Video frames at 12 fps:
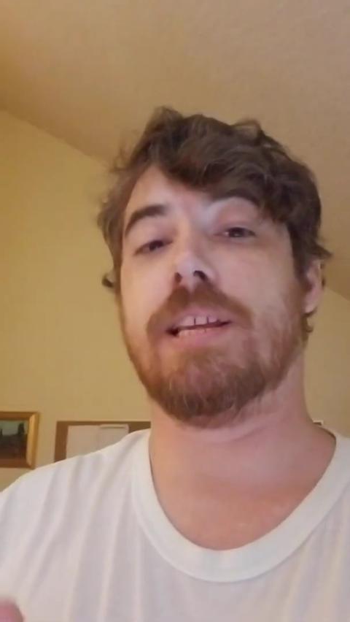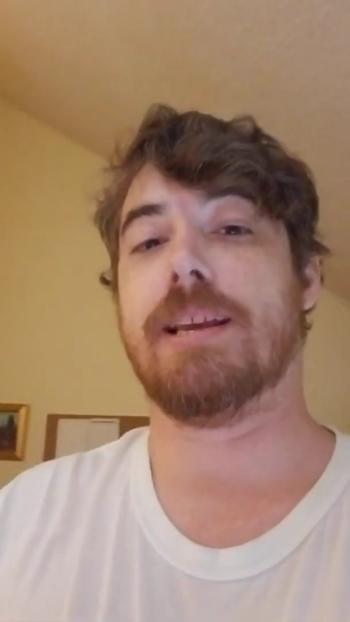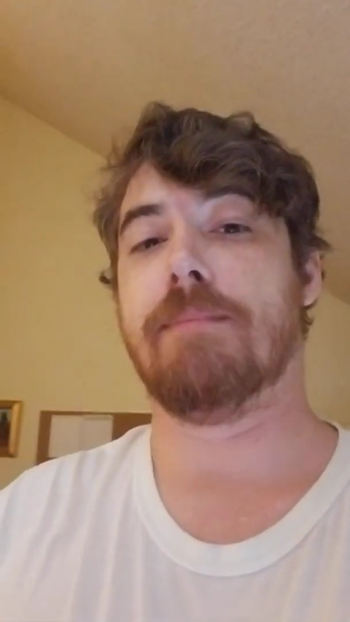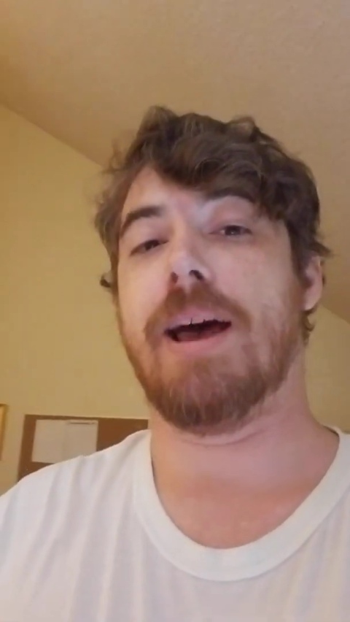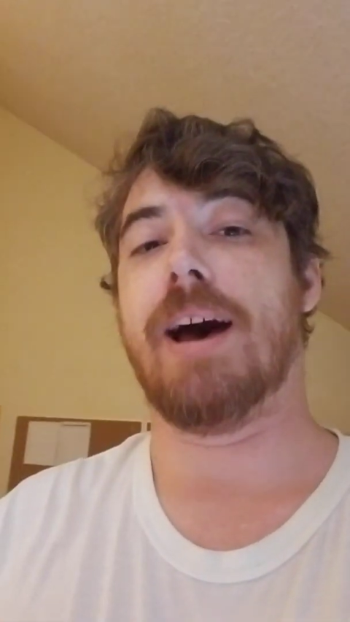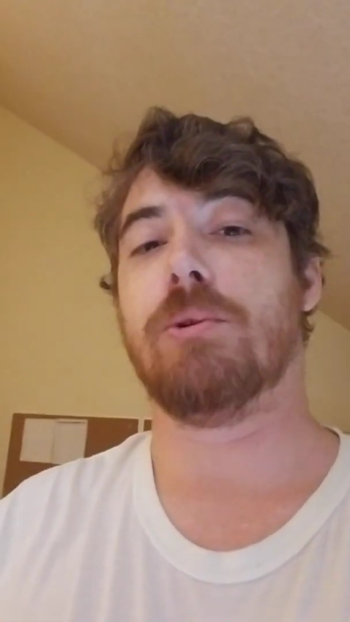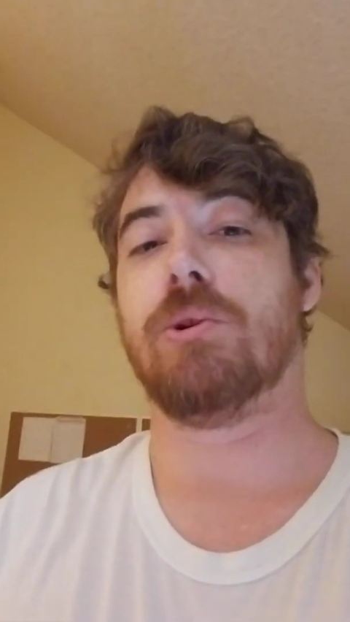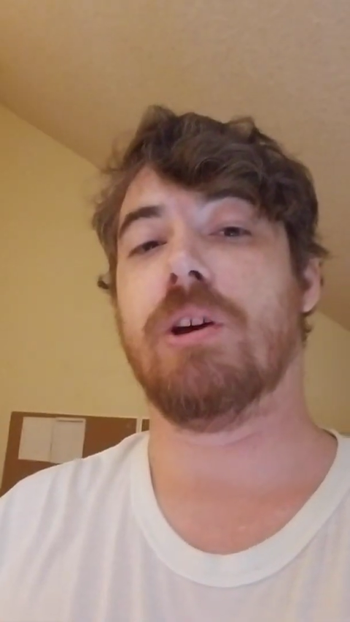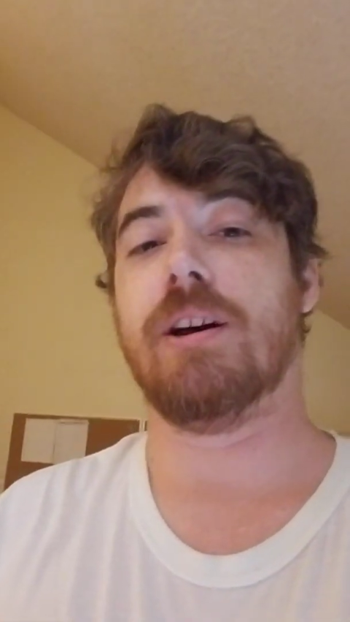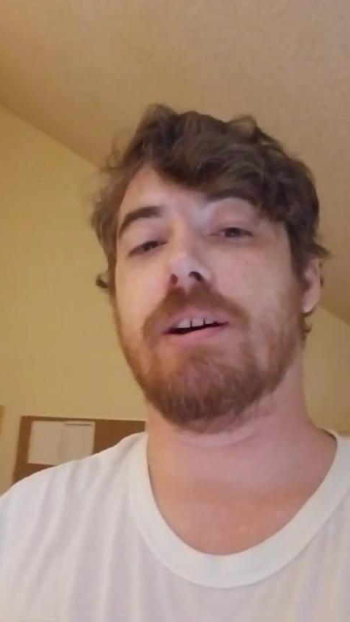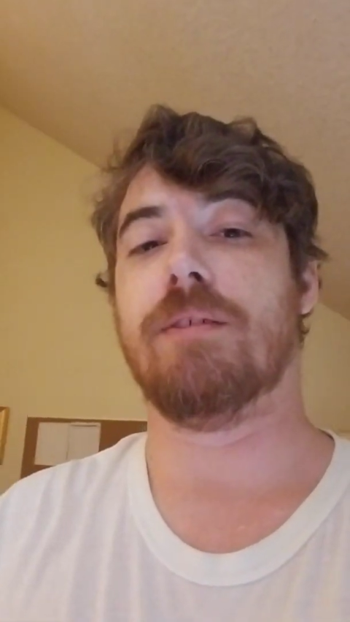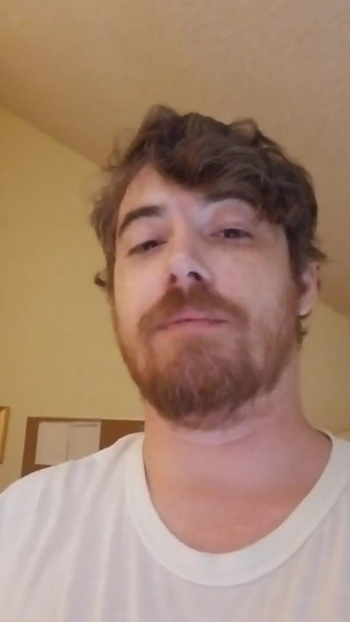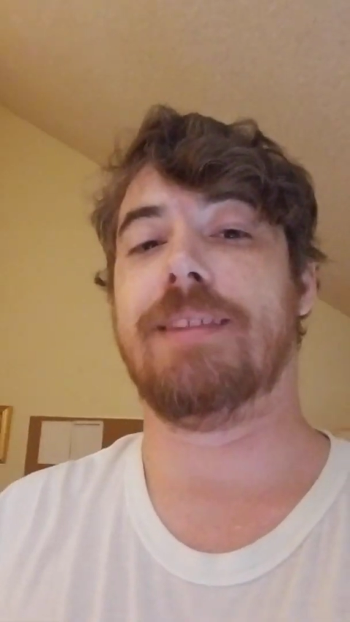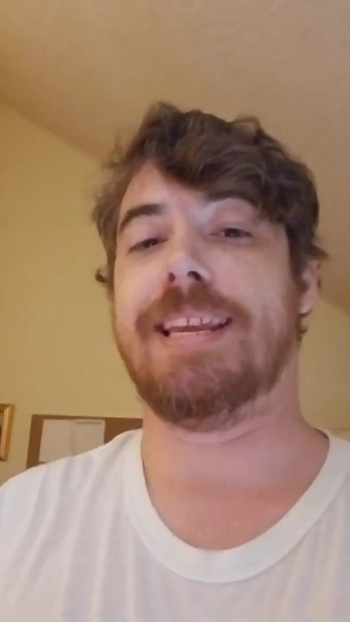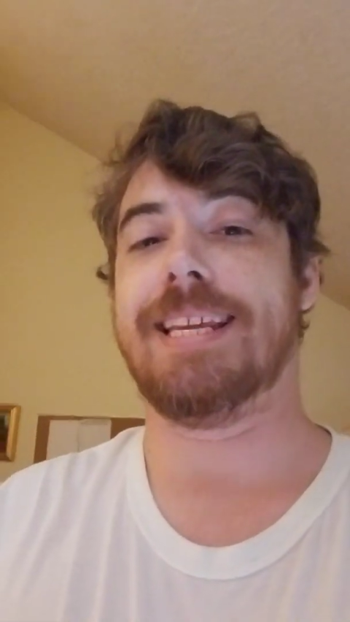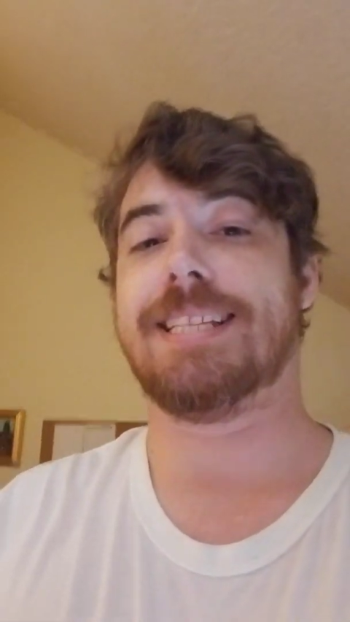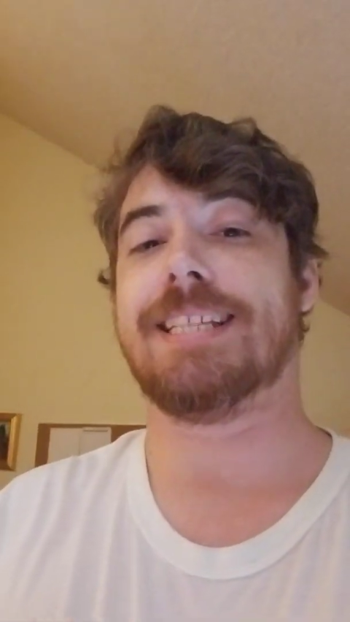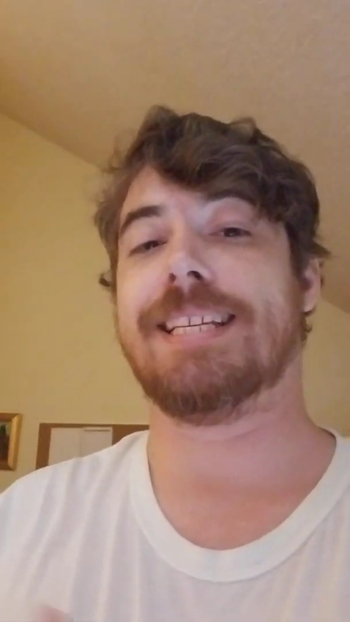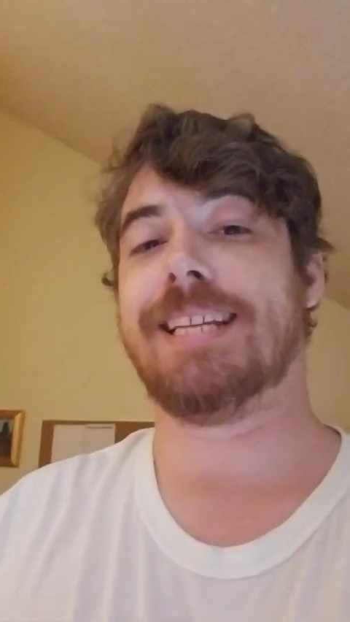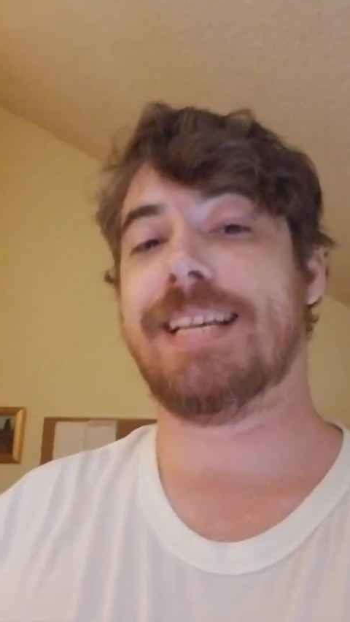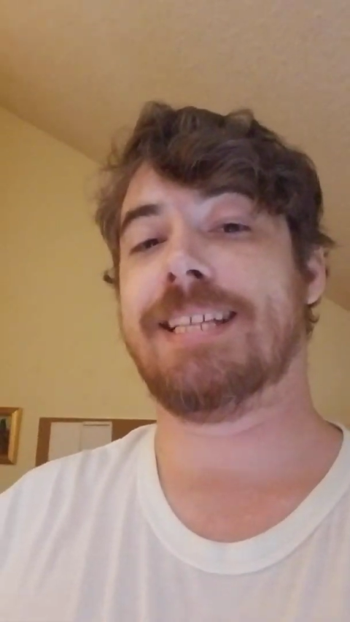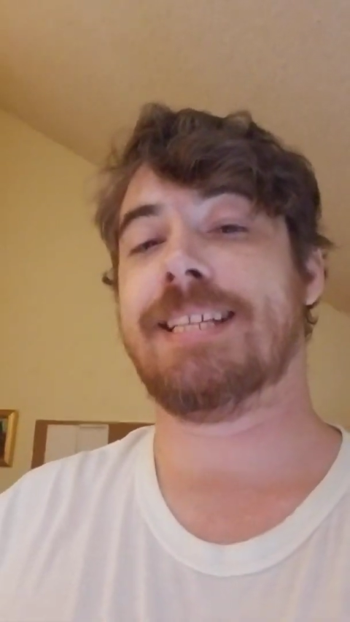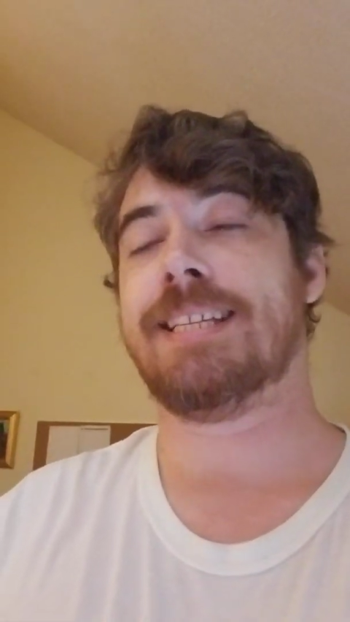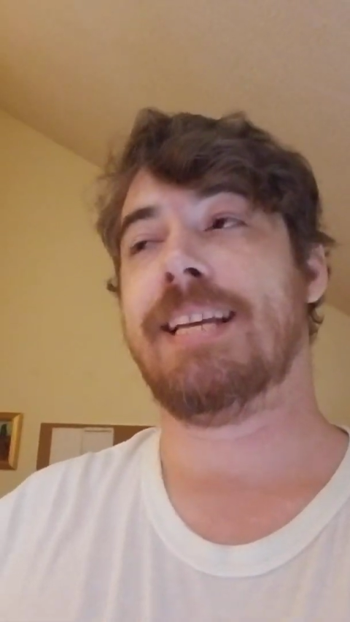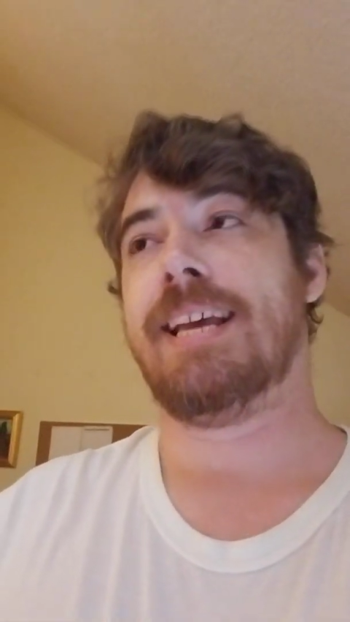the amount of nasaliness.